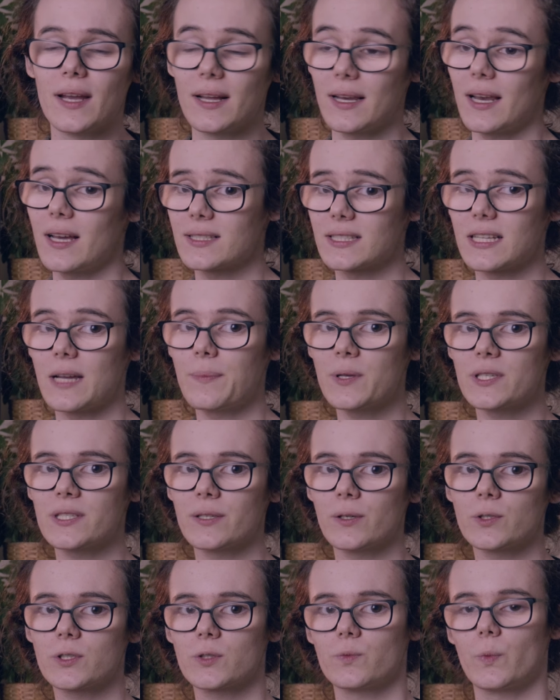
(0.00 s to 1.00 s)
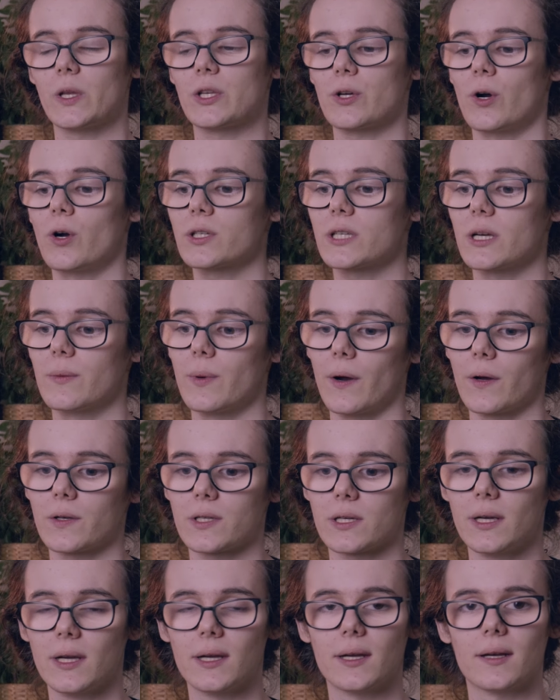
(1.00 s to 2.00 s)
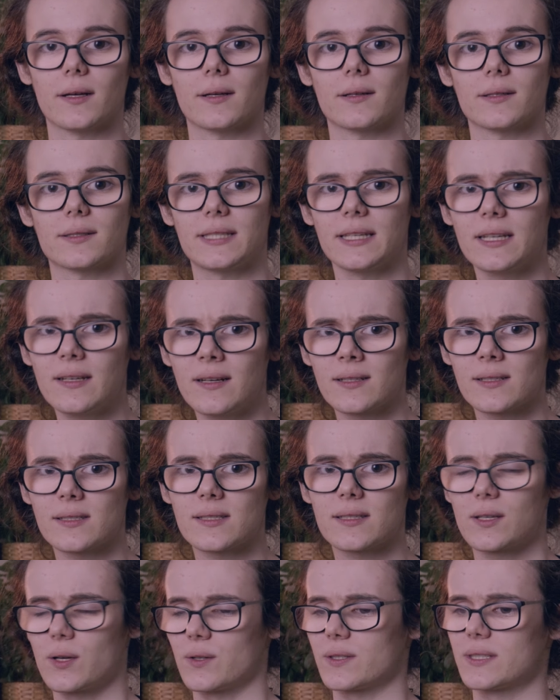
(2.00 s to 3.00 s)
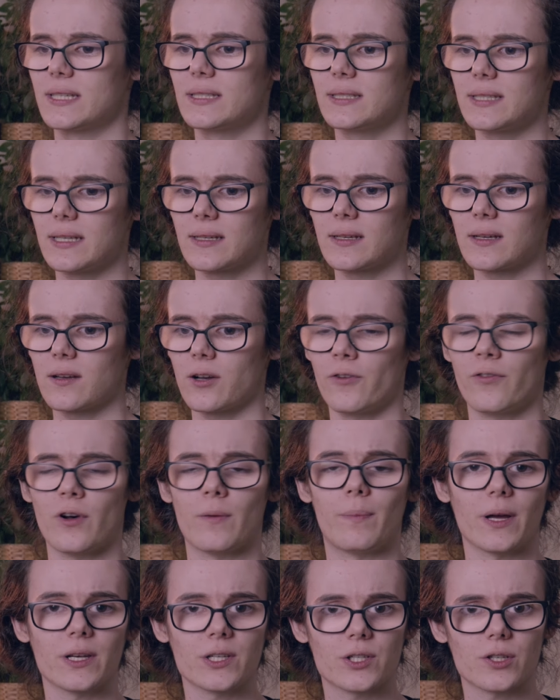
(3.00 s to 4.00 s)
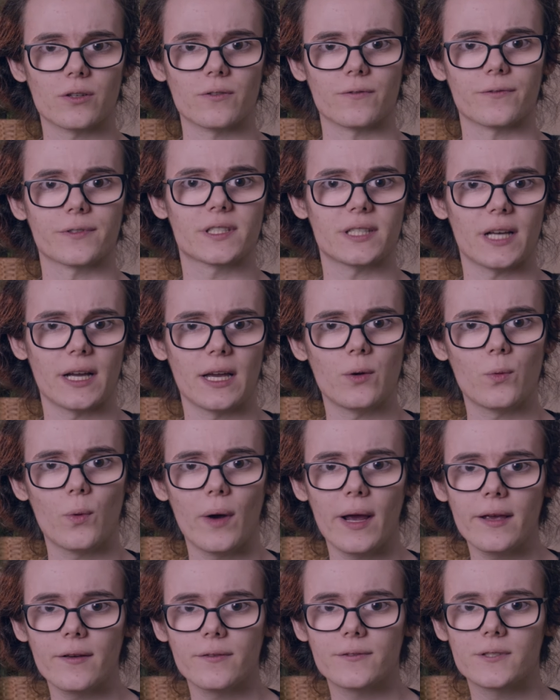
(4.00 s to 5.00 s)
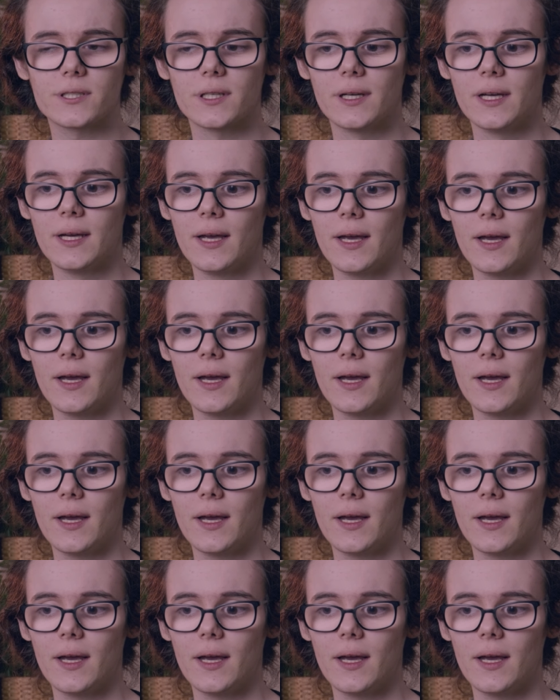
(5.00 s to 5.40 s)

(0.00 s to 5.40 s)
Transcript: Last episodes we talked about signals consisting of a bunch of sine waves,